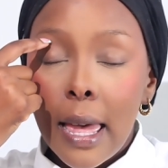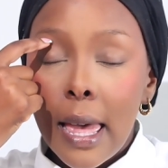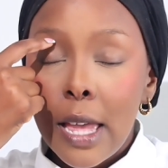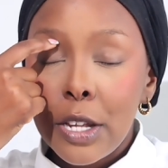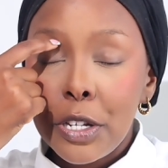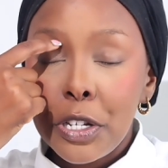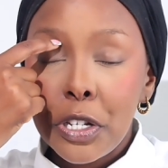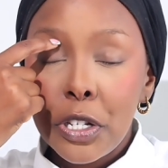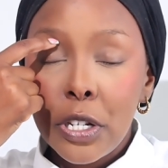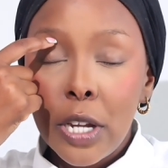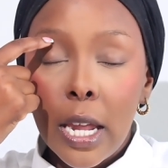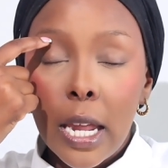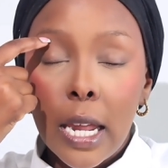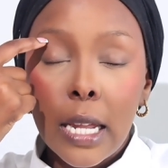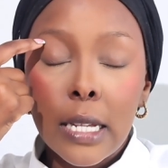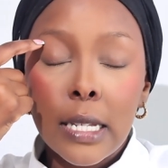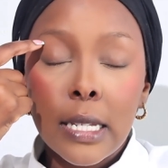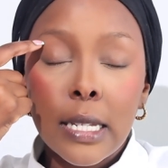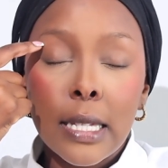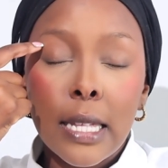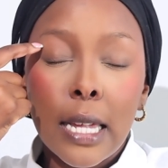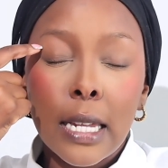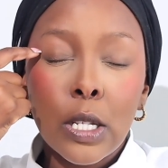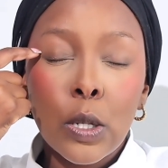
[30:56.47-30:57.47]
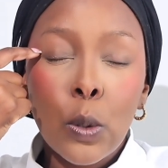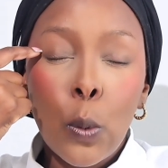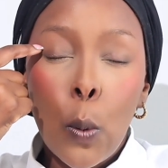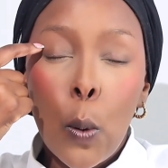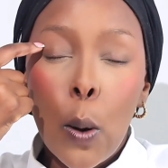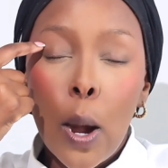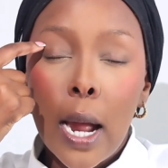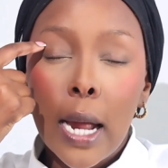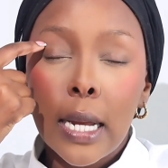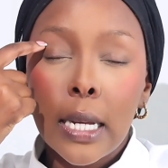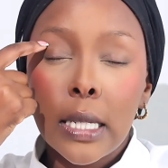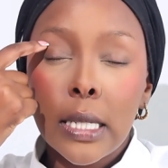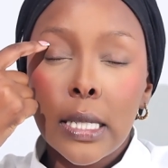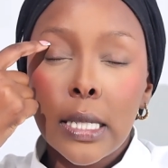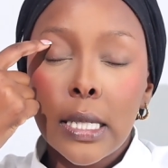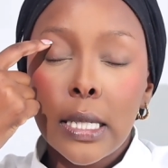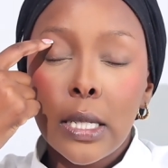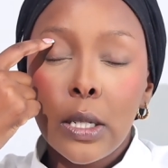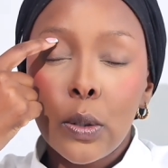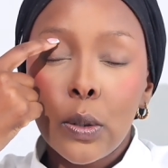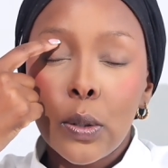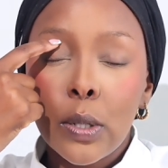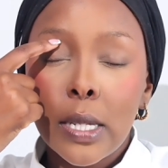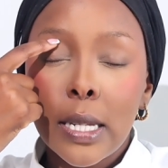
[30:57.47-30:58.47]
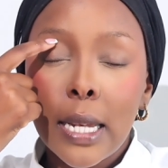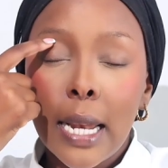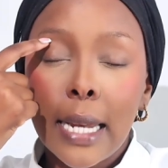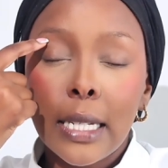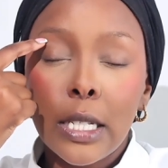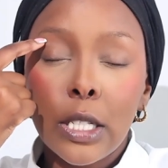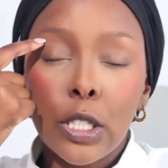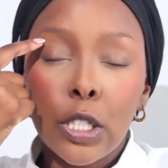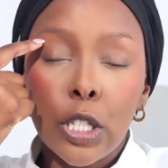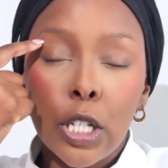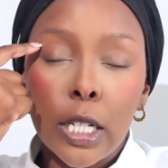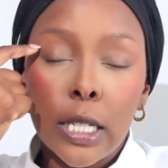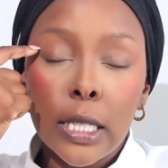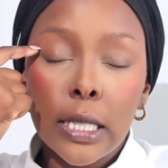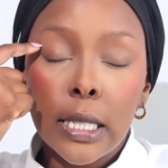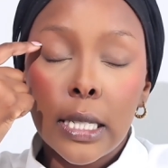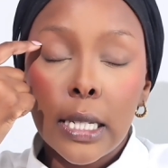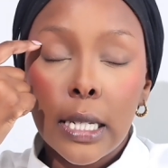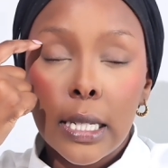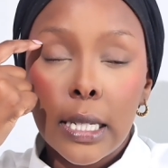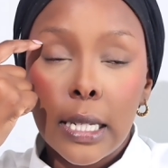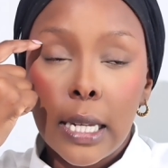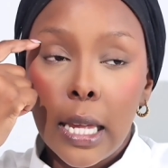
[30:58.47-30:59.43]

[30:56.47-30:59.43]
a shade that is quite, slightly dark,